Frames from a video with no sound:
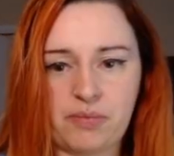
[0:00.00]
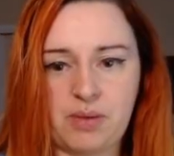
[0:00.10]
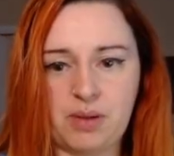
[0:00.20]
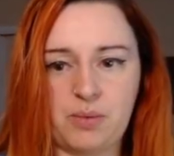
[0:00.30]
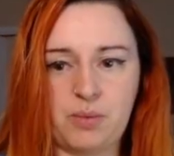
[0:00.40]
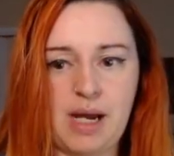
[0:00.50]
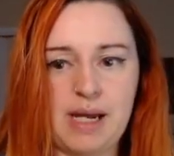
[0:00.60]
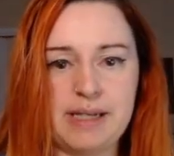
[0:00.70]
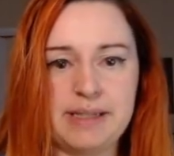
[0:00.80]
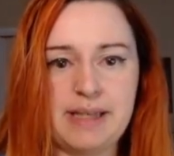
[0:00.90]

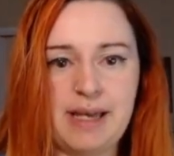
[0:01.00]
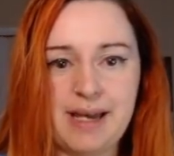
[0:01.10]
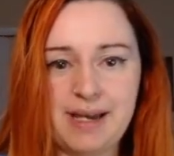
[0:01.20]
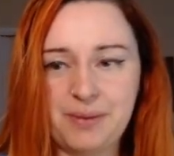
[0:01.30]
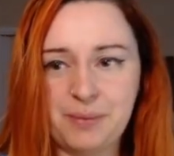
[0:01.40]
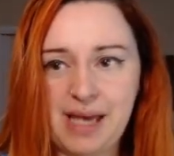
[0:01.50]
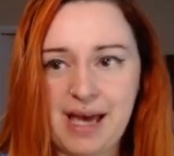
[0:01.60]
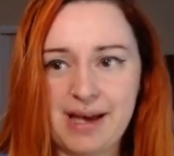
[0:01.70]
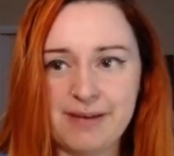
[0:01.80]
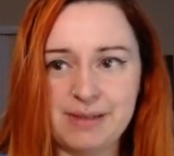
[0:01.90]
Right, and we
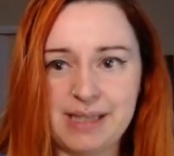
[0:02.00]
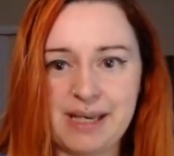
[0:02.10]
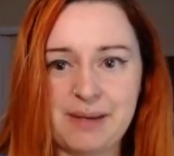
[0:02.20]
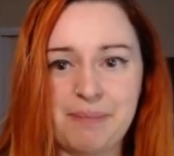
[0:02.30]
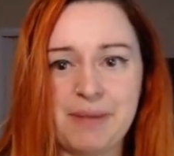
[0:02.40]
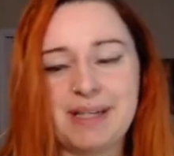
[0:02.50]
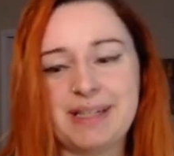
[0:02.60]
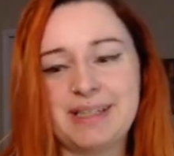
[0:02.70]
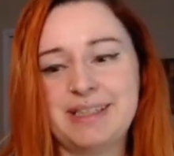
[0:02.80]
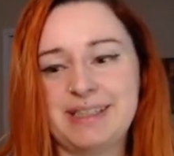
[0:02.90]
have a game.
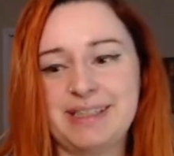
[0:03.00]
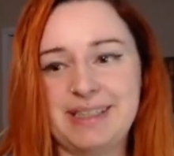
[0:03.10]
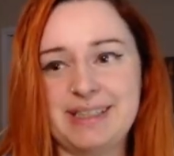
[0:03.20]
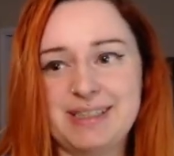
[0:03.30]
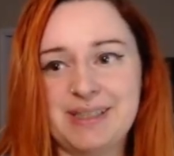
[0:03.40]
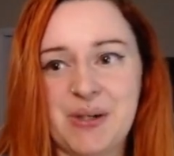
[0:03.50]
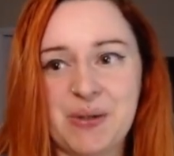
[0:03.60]
Let's go.